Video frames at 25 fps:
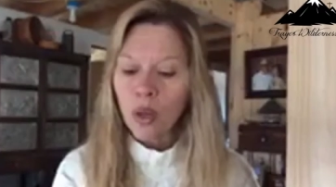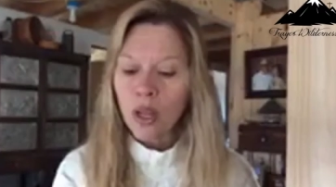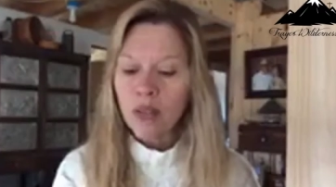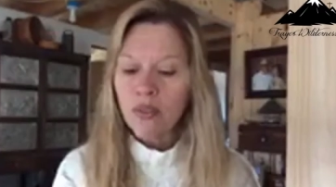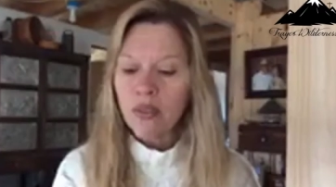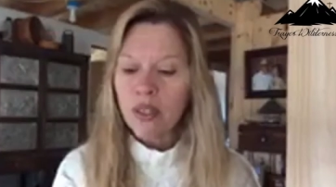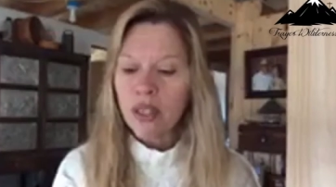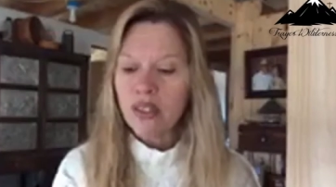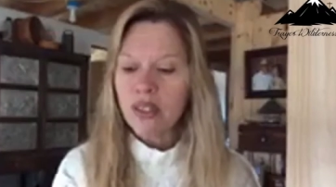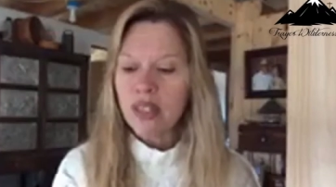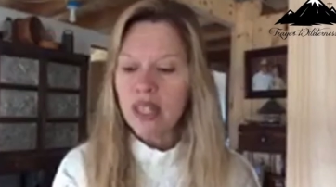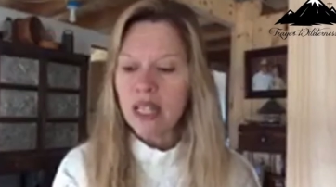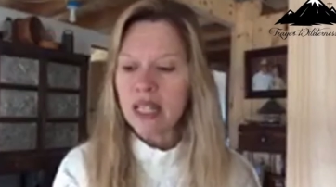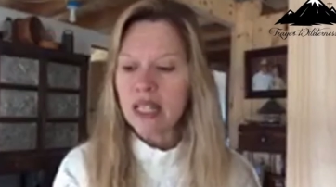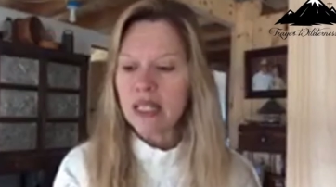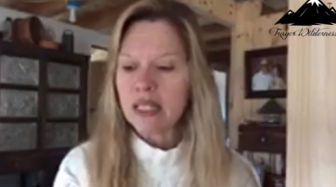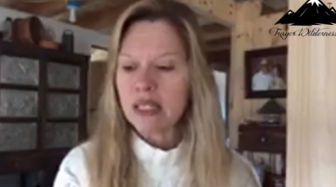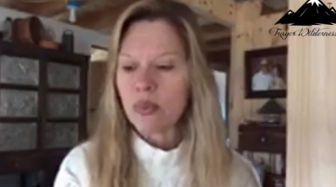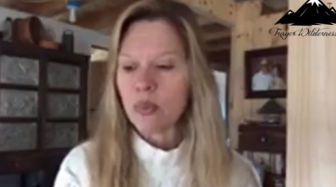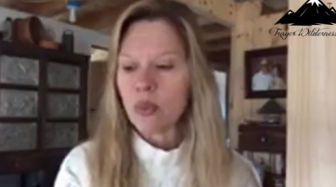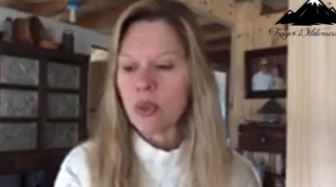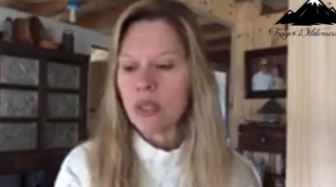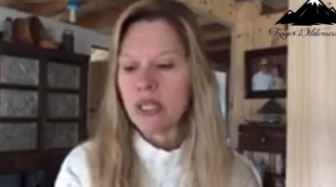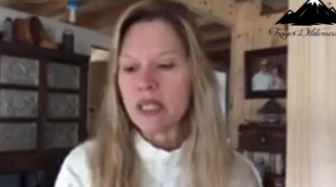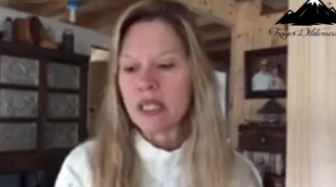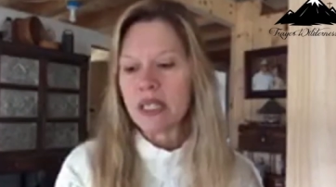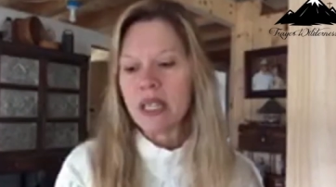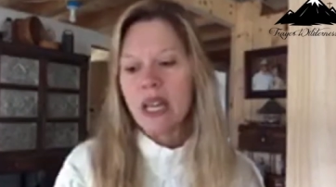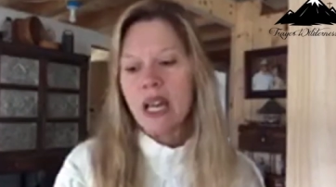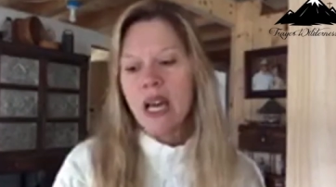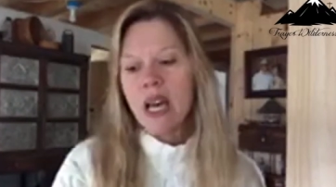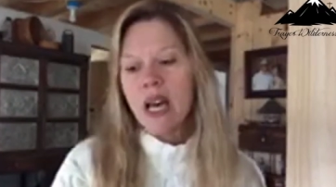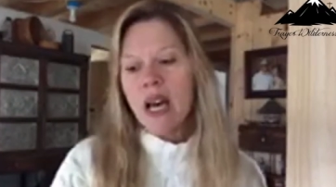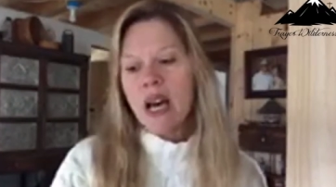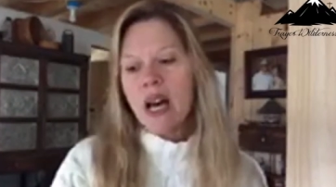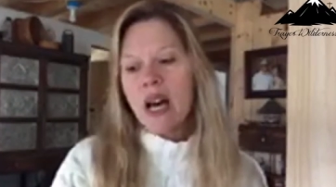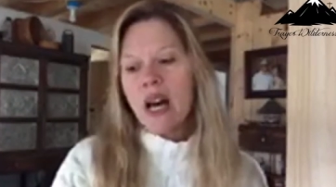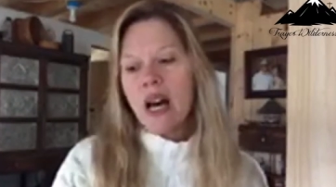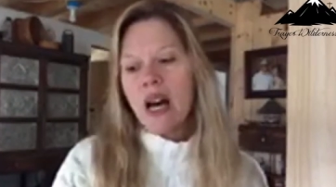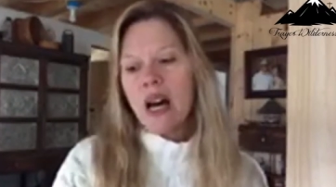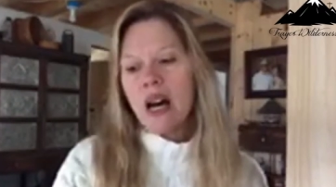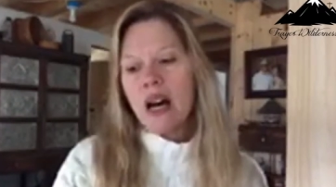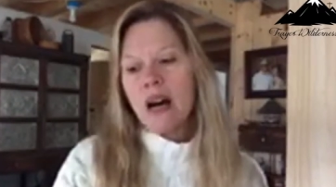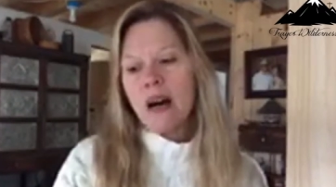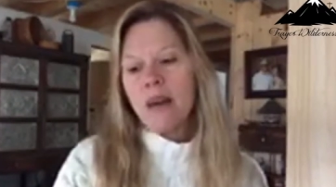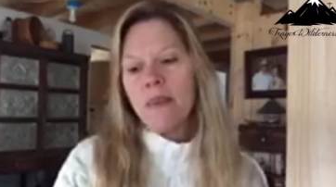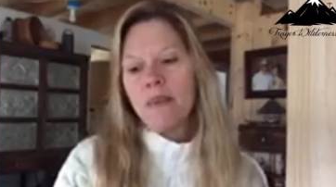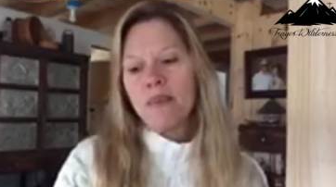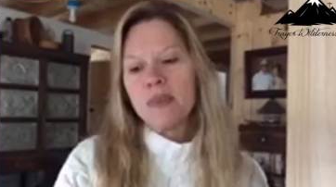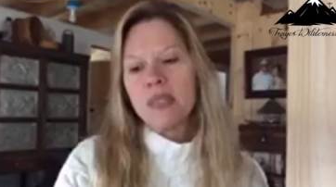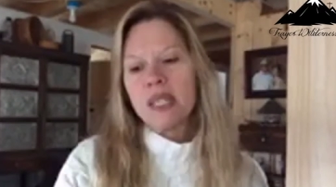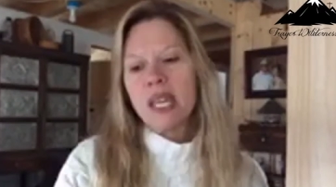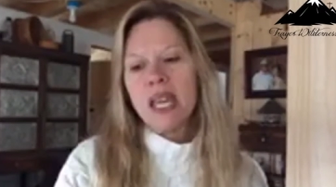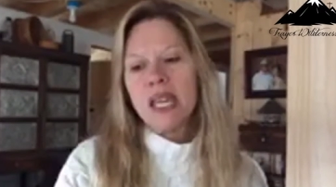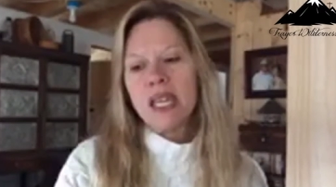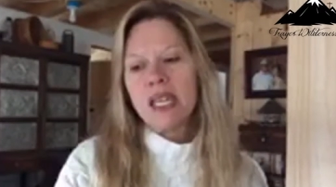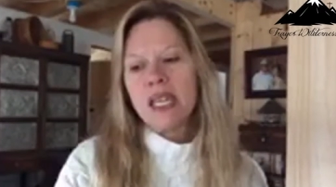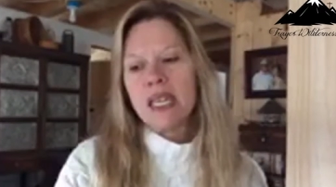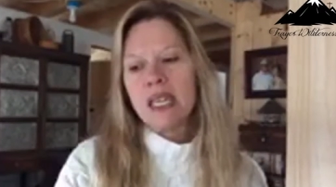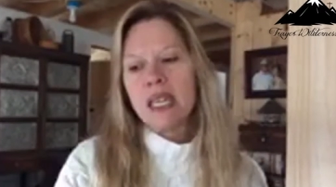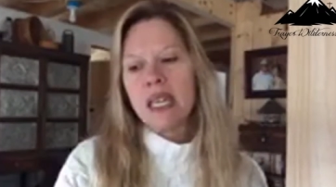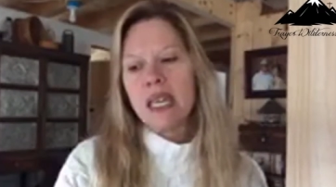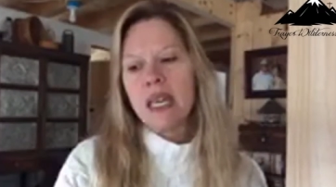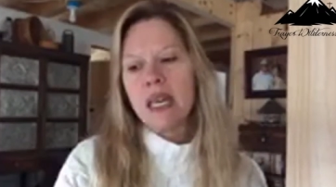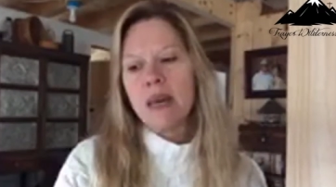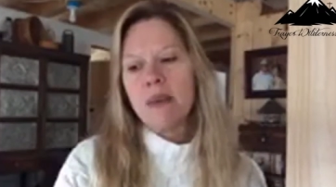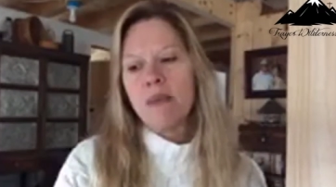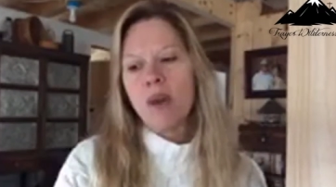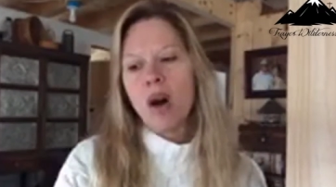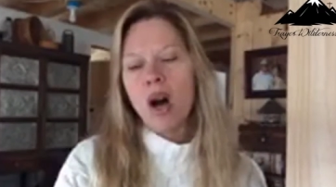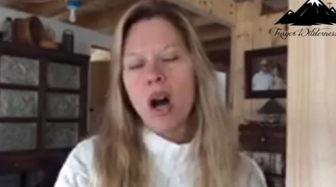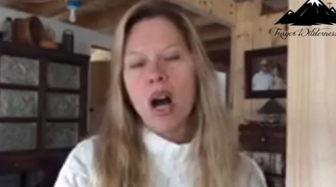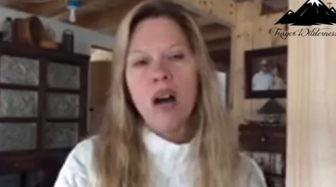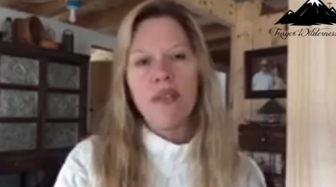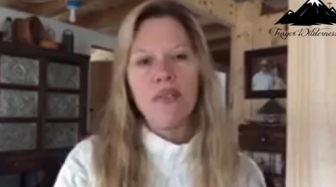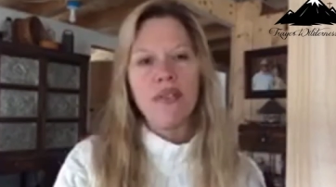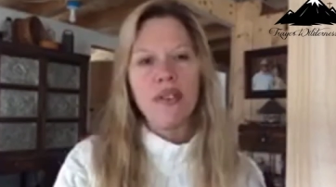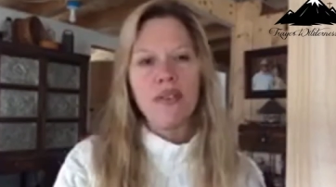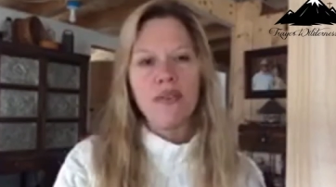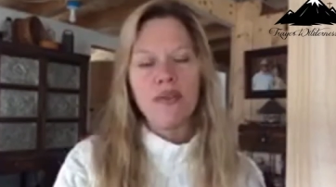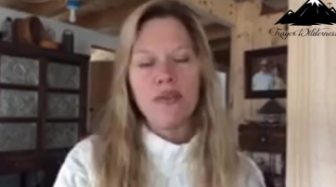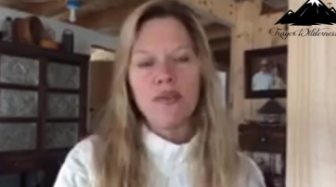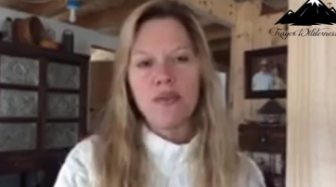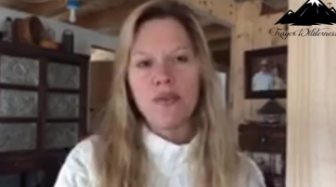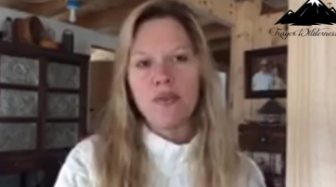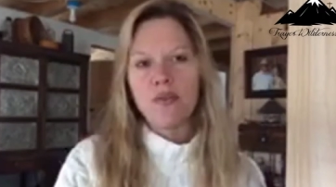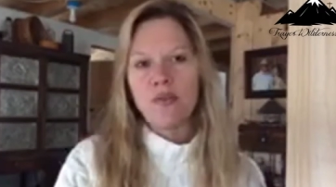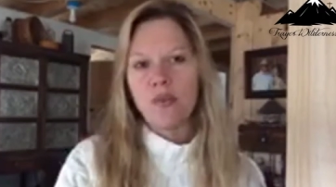One of the things was um, taking him off of